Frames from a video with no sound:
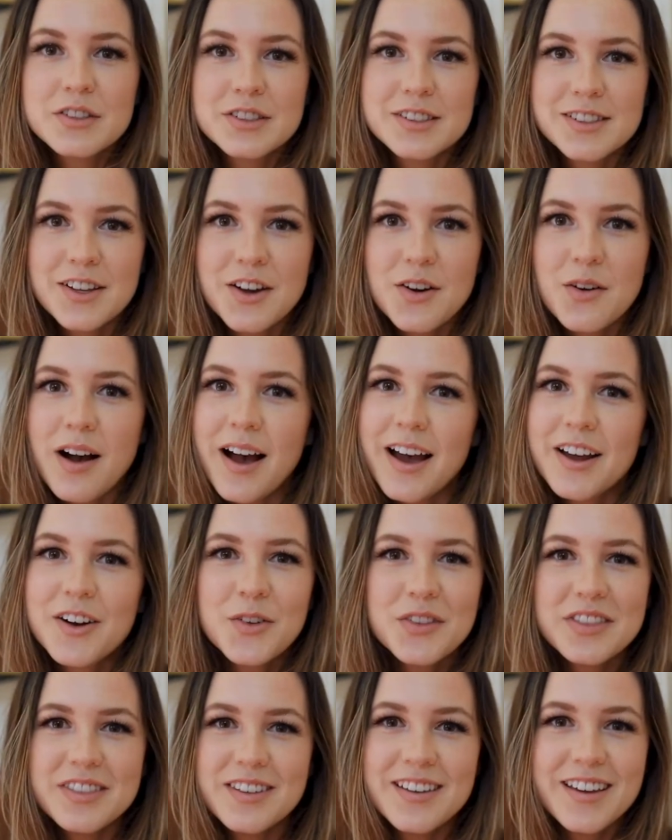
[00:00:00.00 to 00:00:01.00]
So I
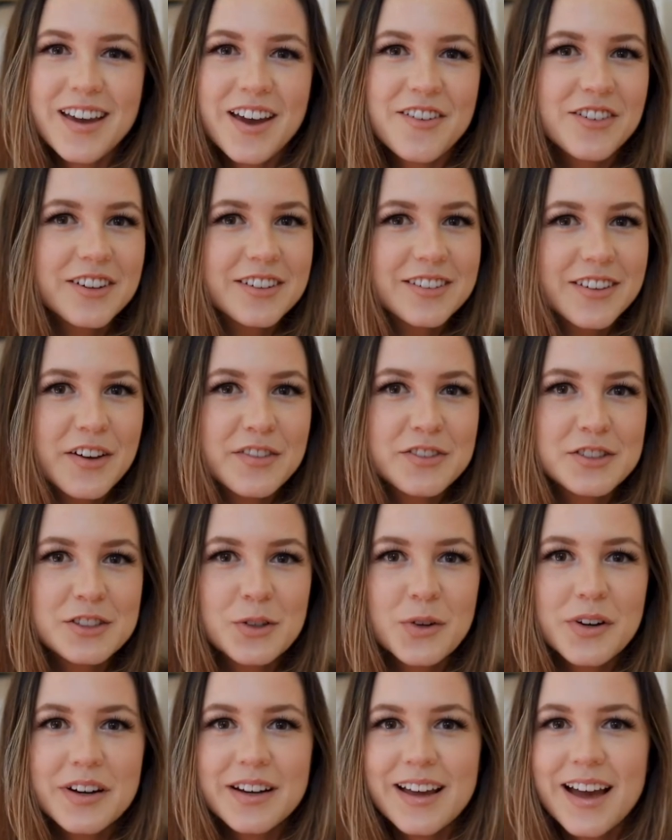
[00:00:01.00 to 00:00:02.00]
don't think every love
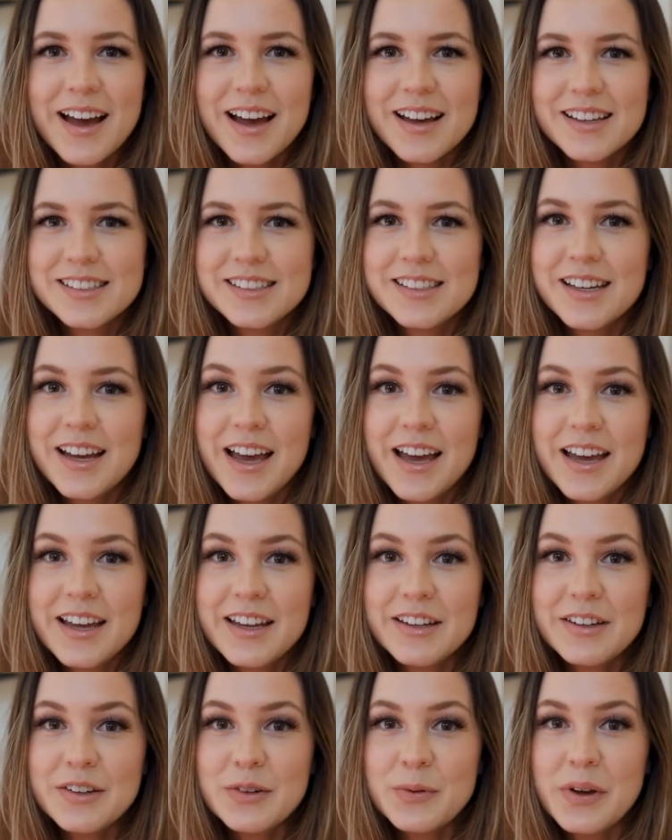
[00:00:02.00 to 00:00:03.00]
story has to
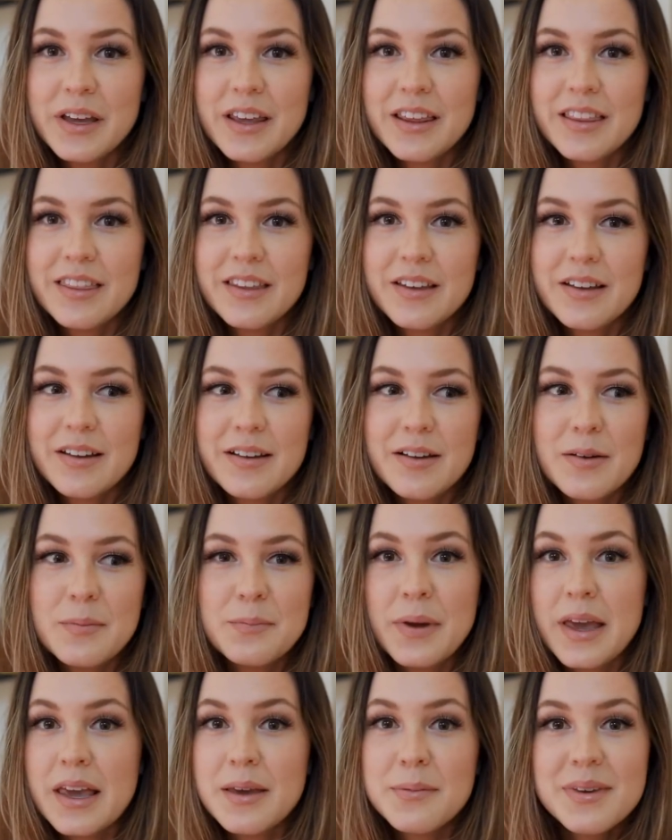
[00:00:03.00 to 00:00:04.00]
end with a
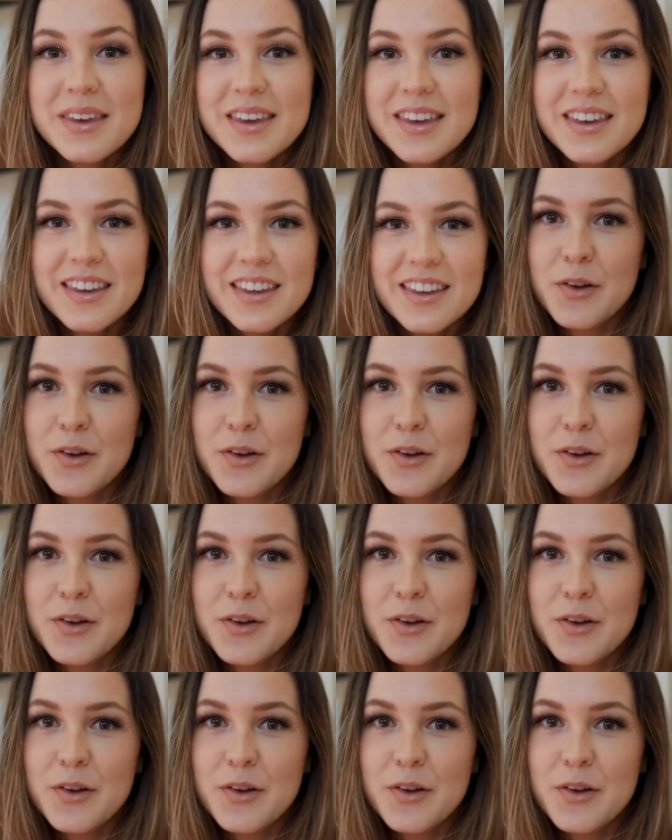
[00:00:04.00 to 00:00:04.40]
baby.